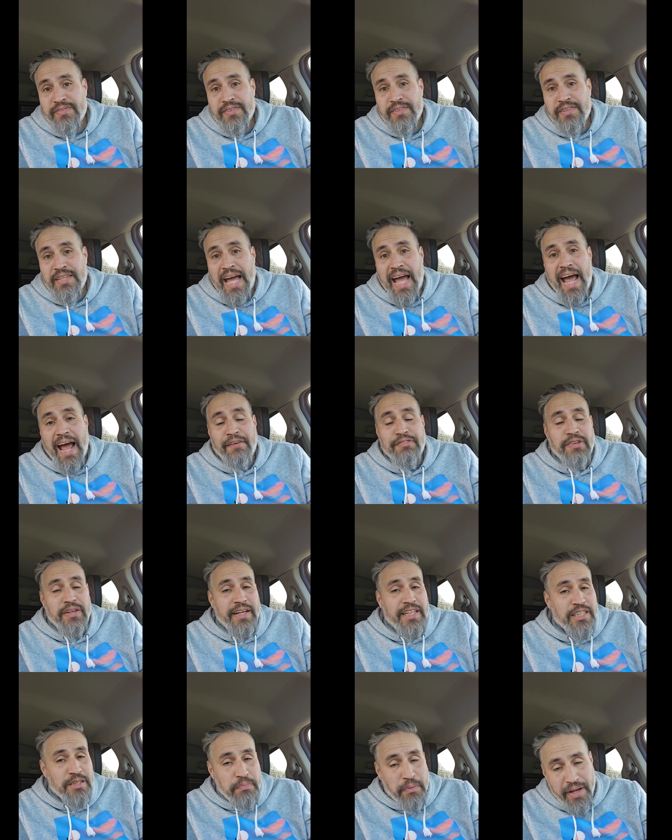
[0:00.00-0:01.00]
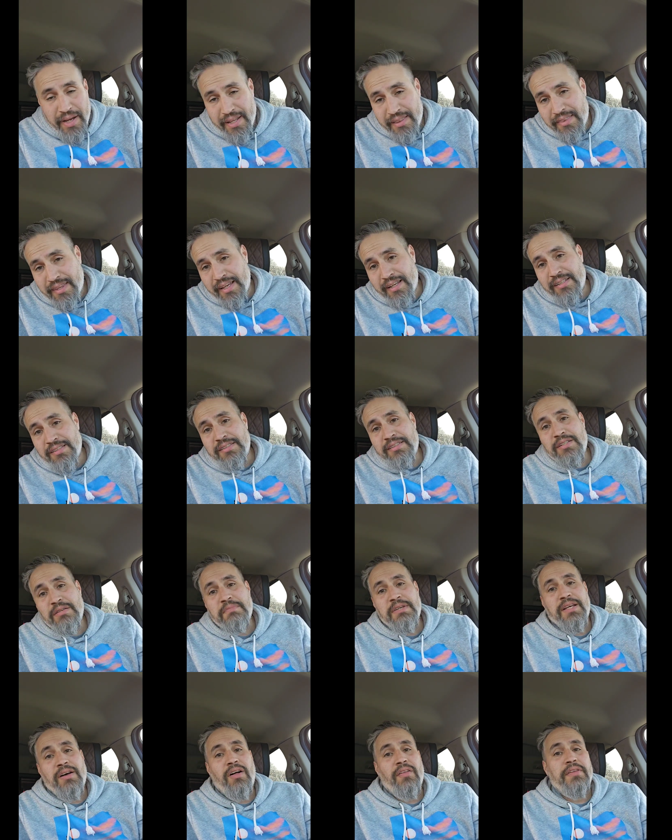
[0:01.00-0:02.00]
to have to explain things to
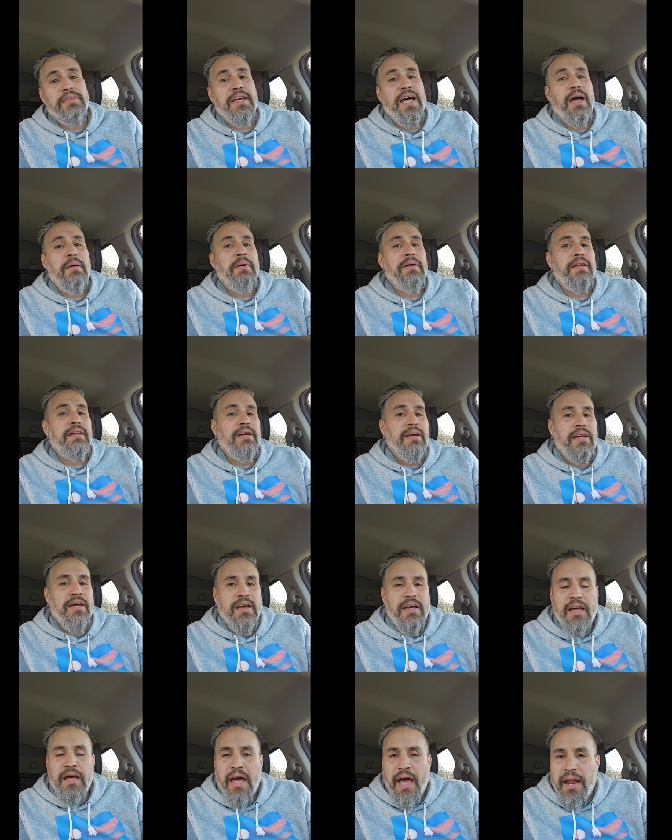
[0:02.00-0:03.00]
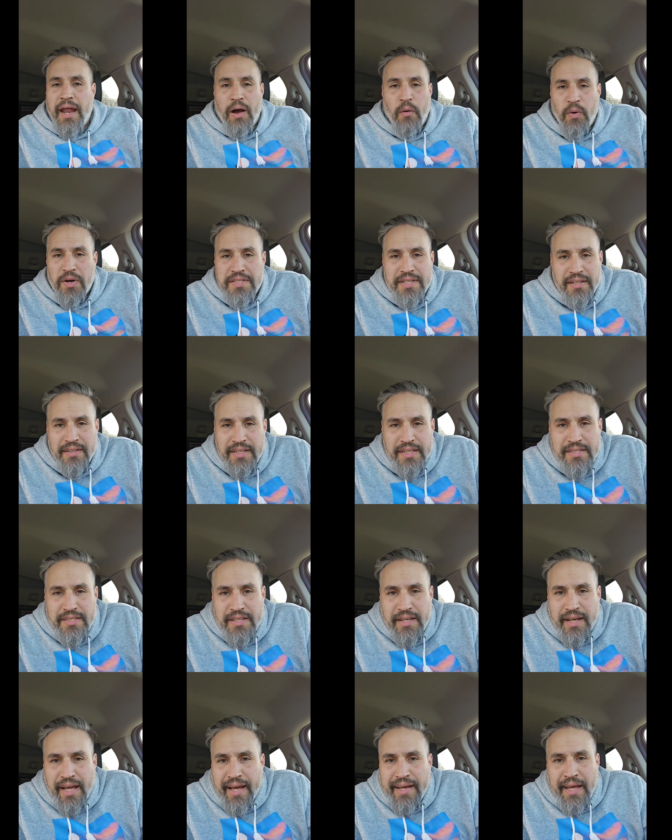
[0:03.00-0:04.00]
me all the time. And I wasn't
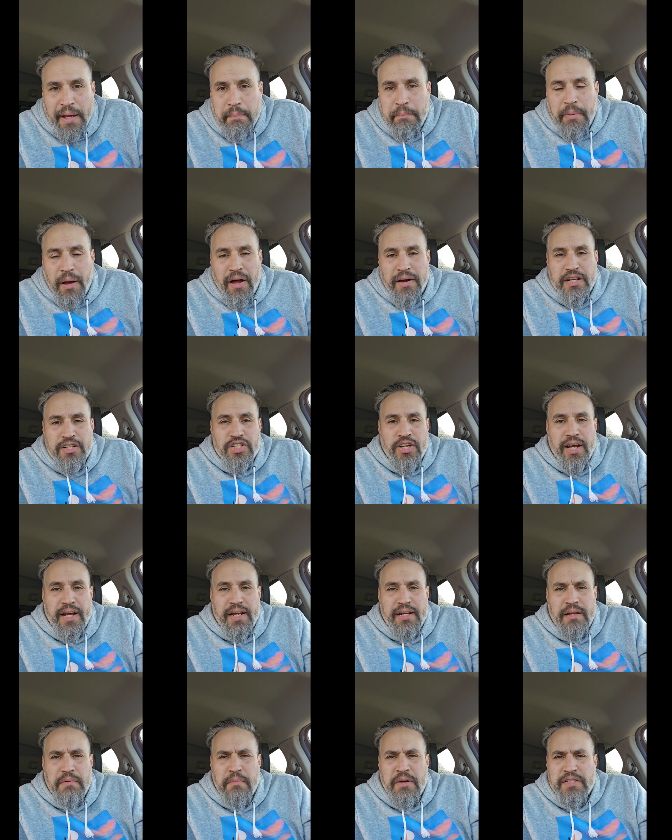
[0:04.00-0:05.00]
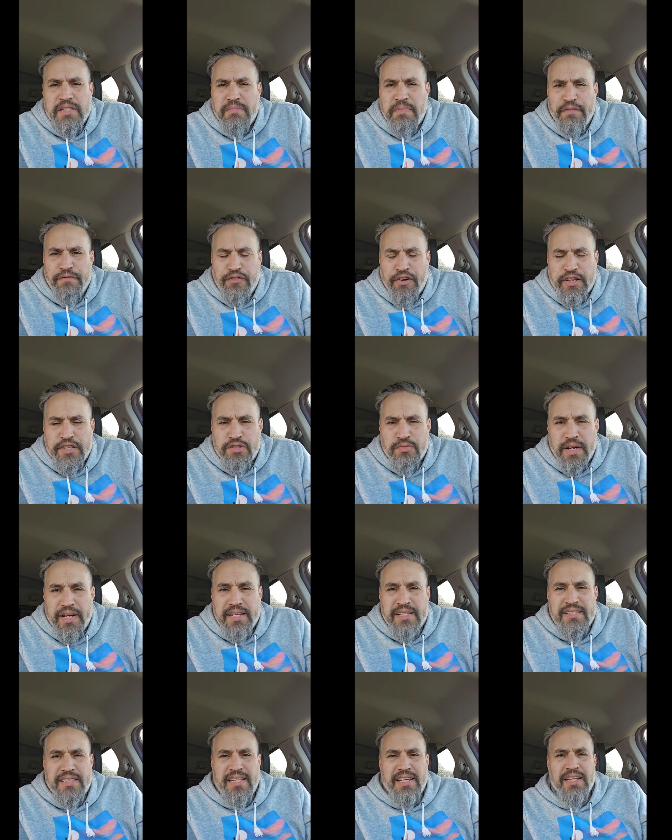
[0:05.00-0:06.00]
listening. I kept body checking. It must have been frustrating
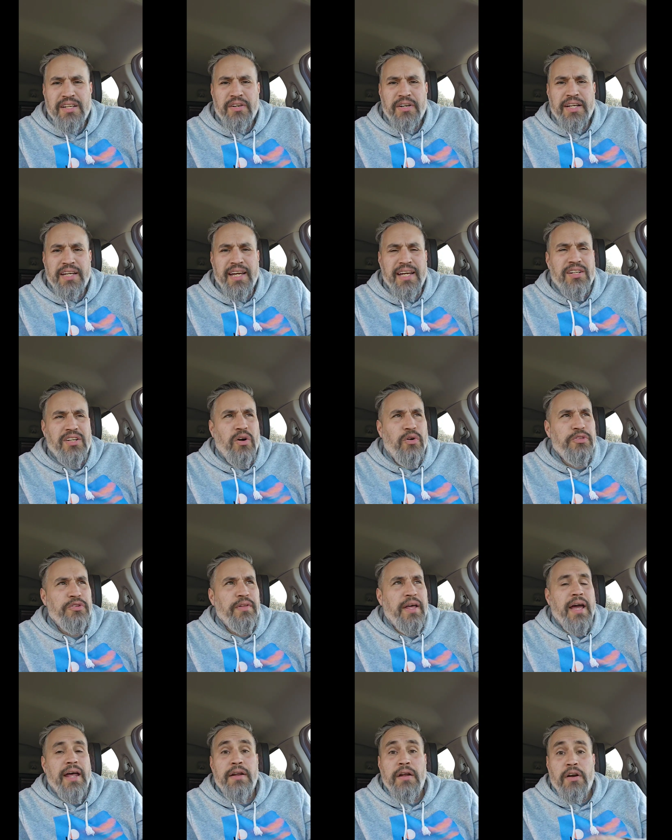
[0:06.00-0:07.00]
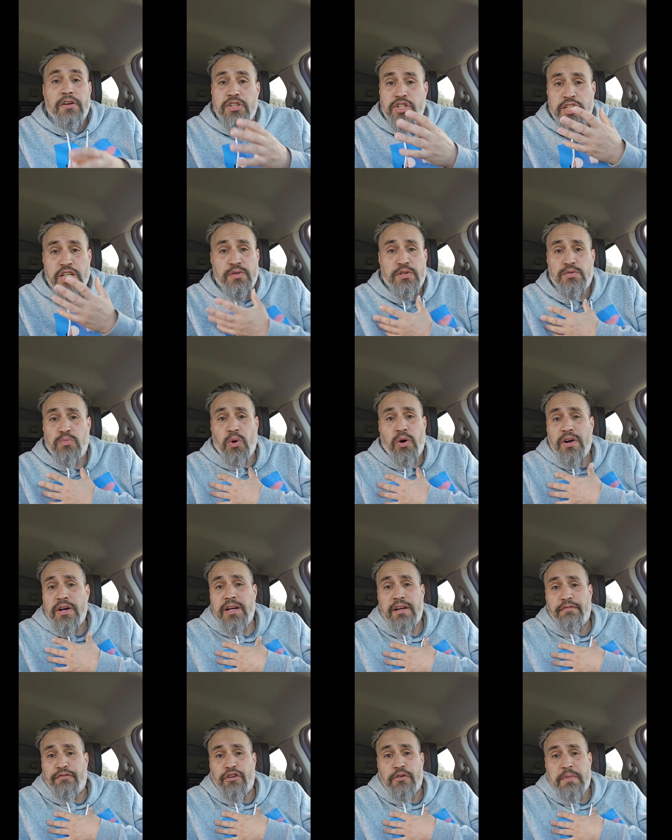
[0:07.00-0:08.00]
seeing your kid go through that. And she was
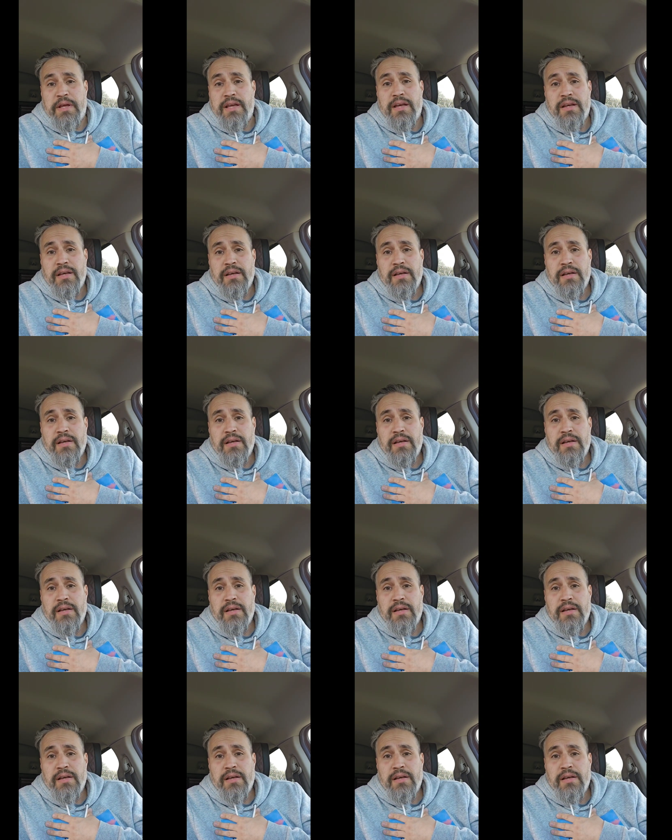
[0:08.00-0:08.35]
worried for me,